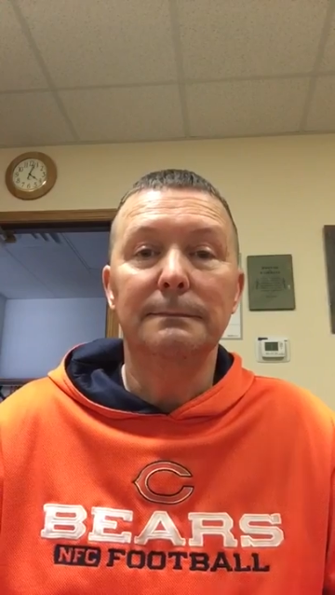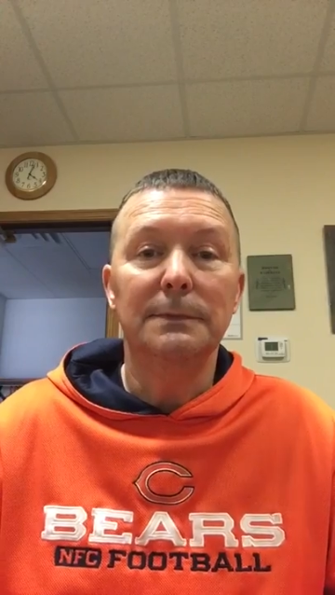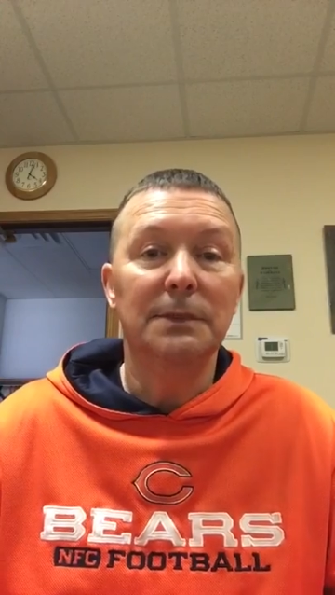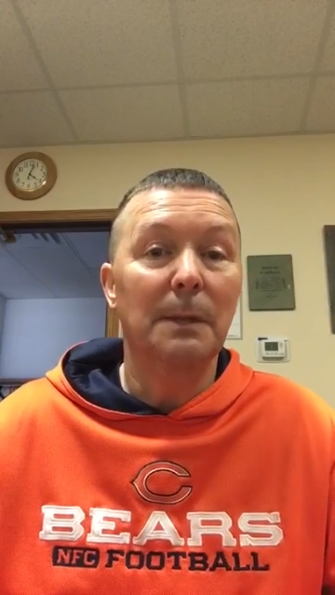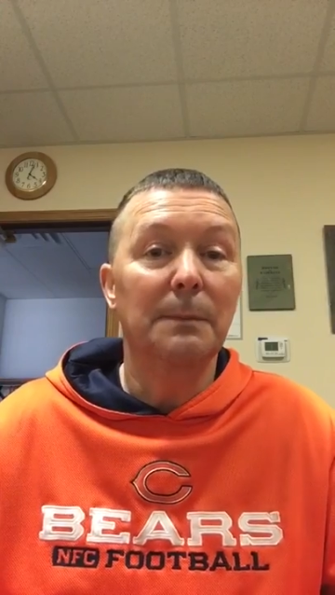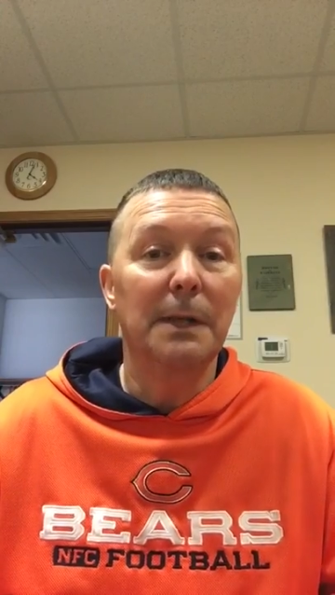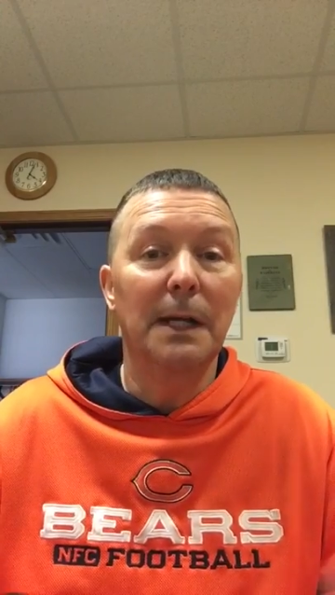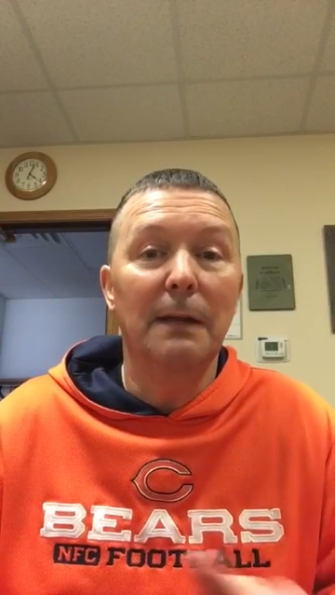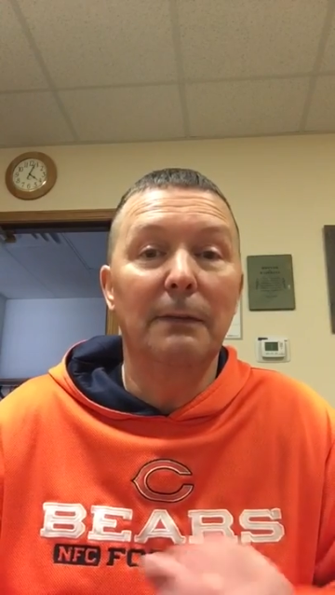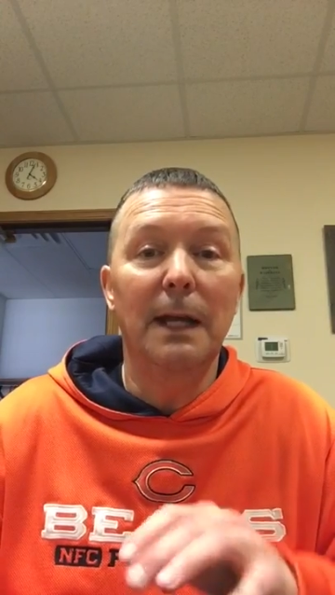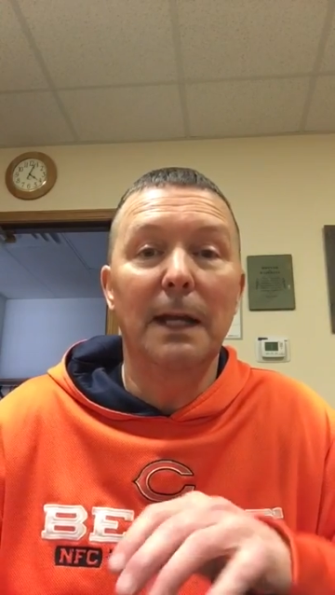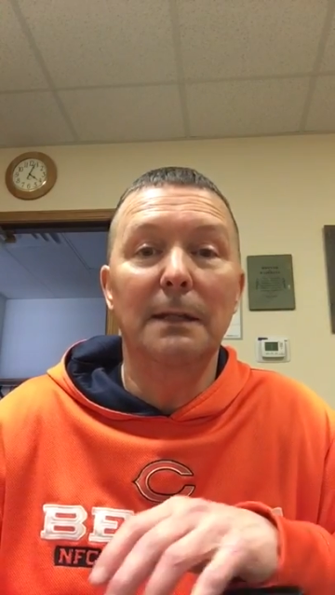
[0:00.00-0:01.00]
something
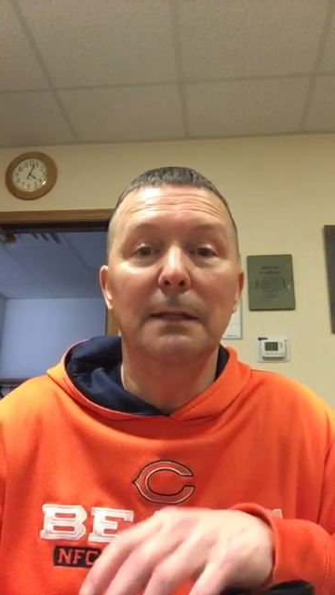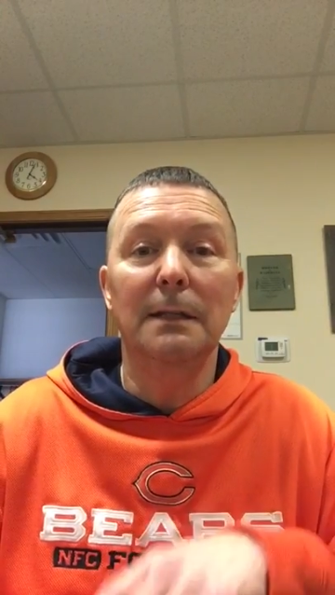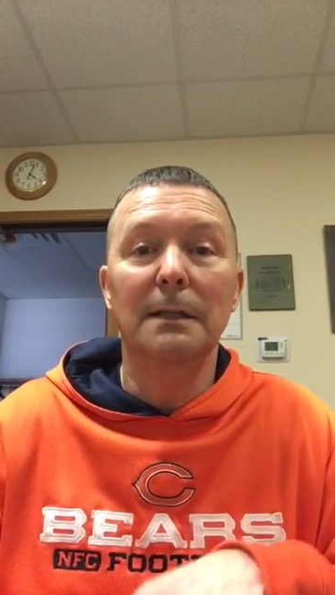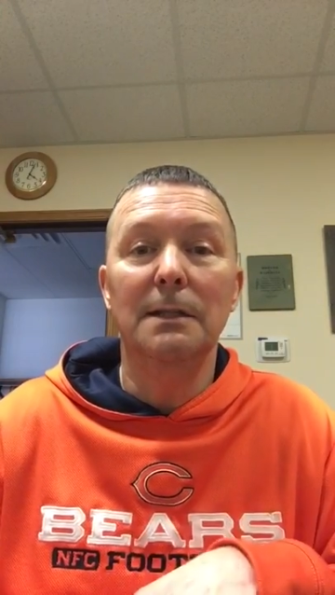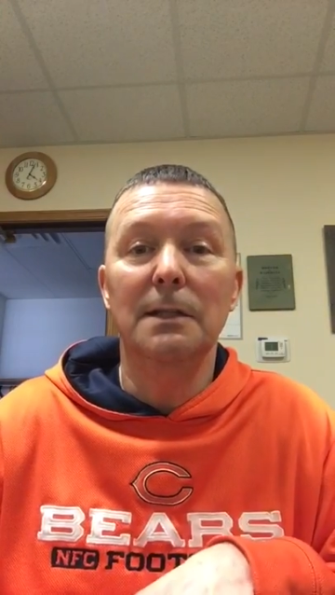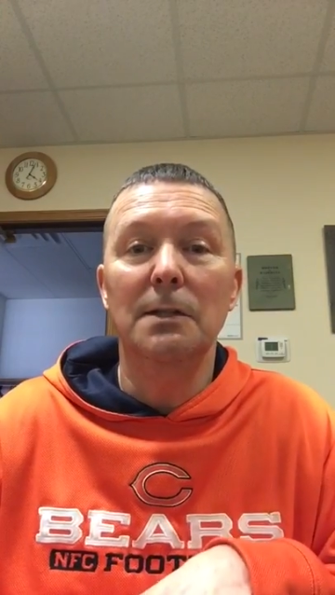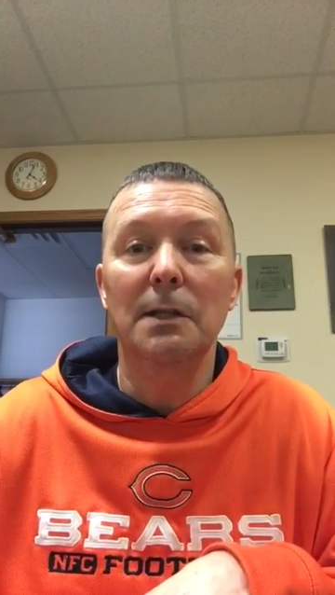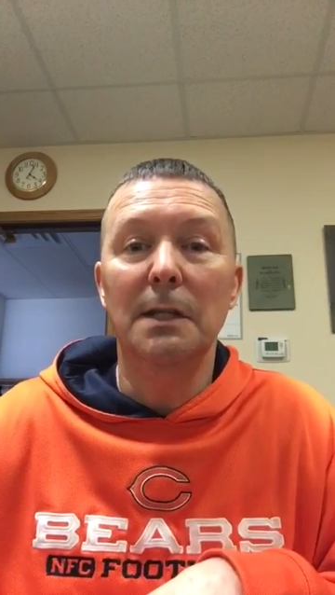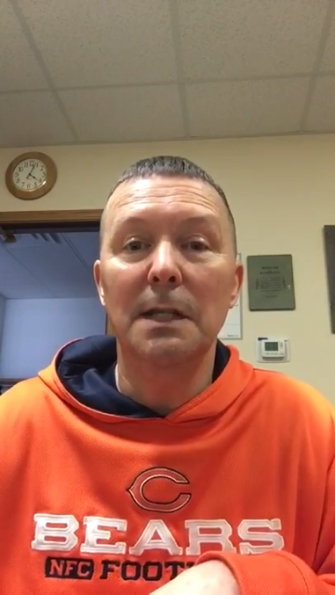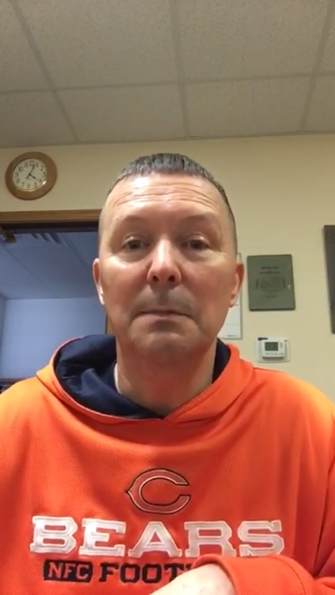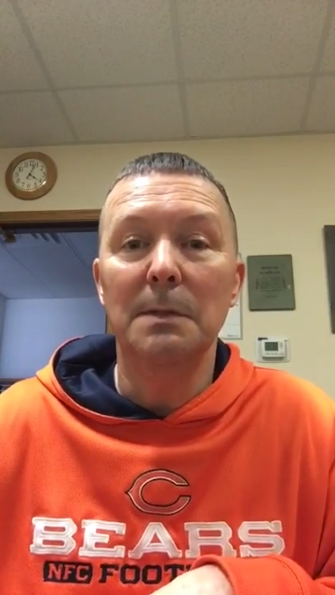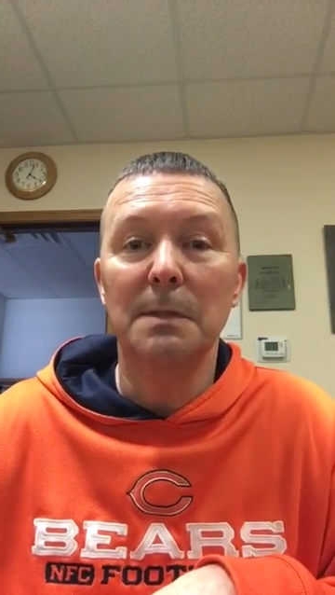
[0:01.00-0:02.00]
I've had to continue to
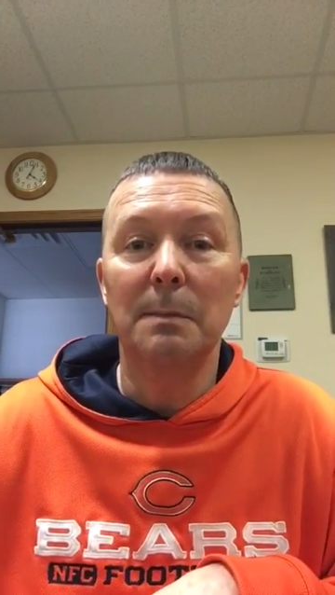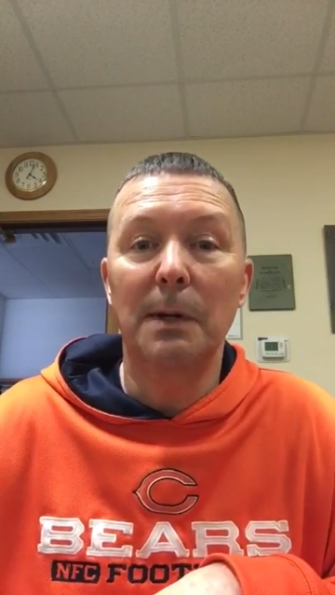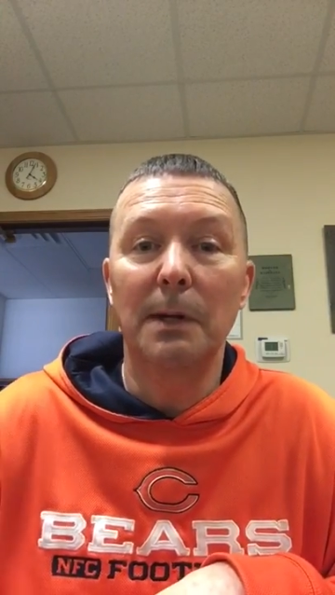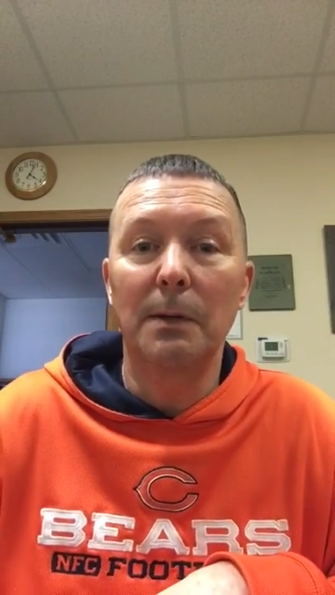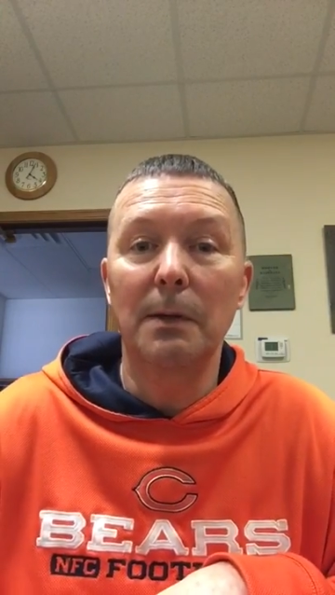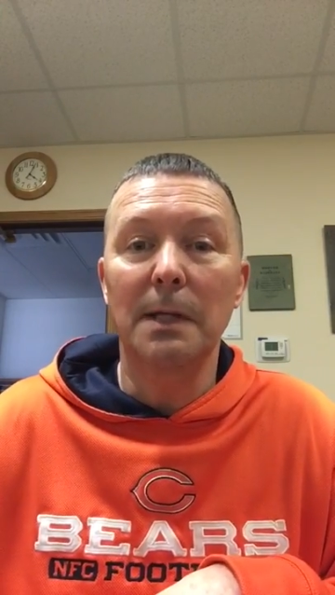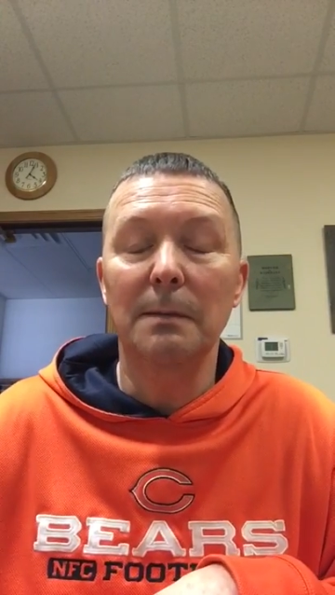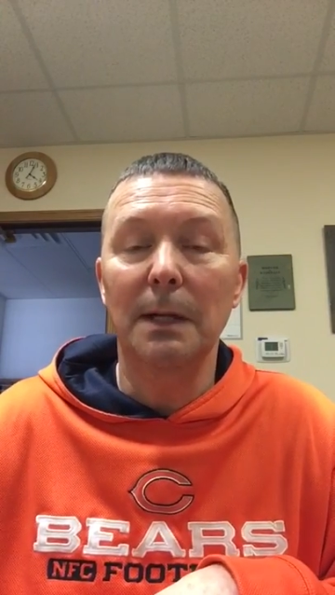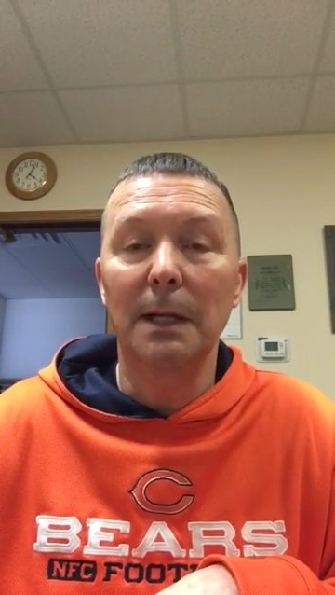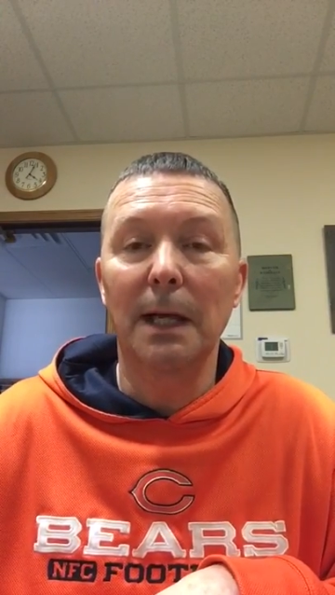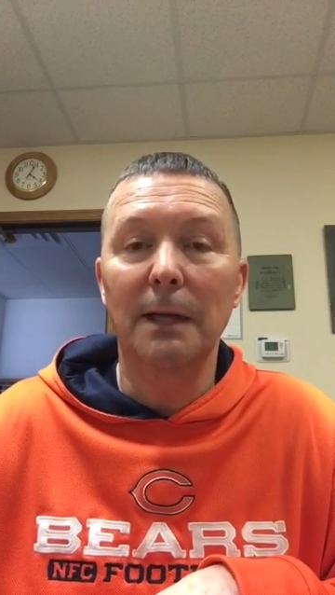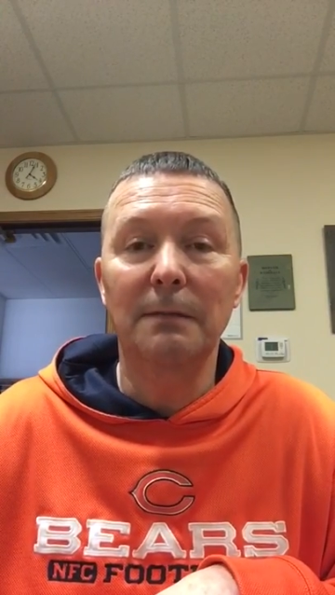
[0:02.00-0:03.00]
keep as a priority in my
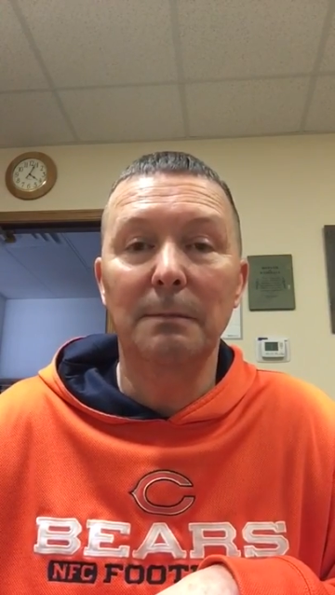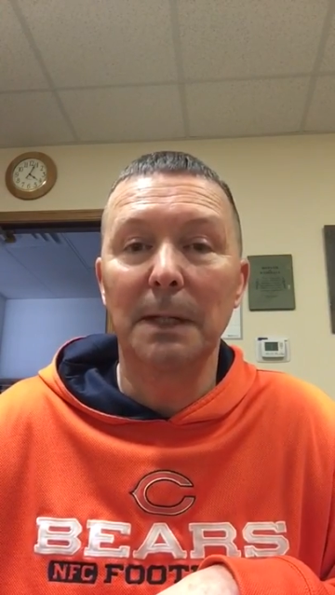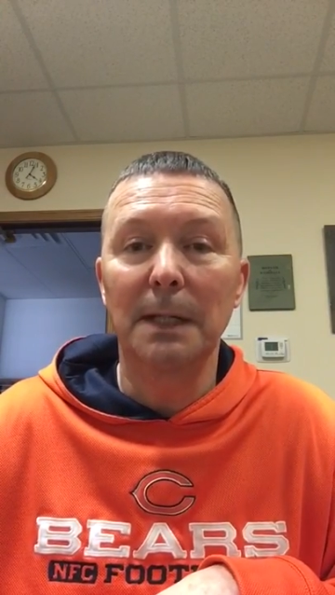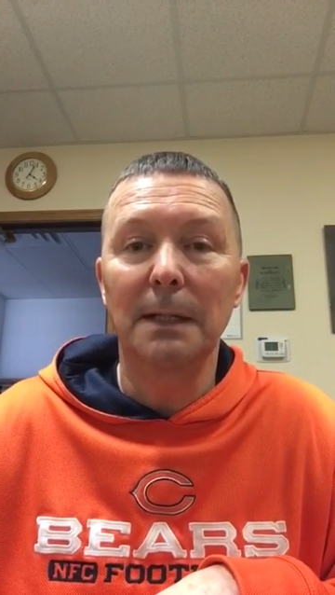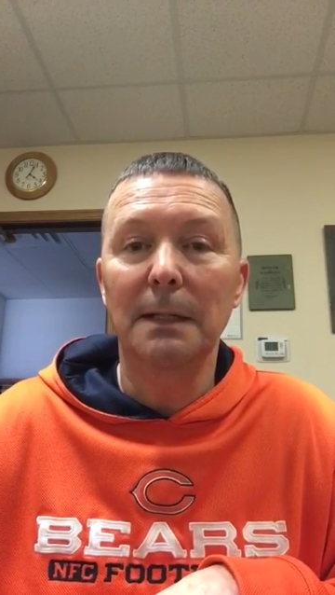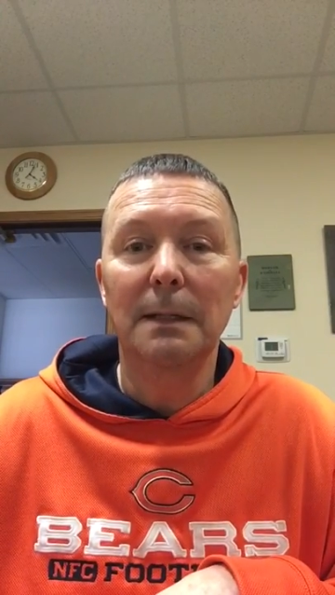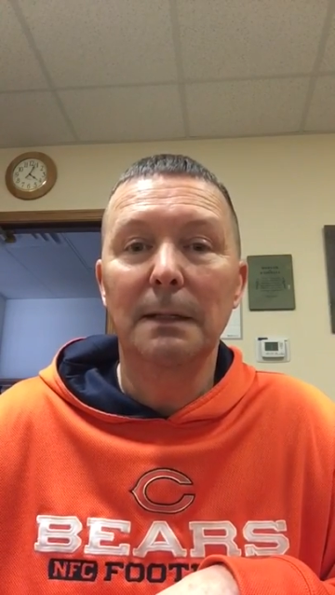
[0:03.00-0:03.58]
life, but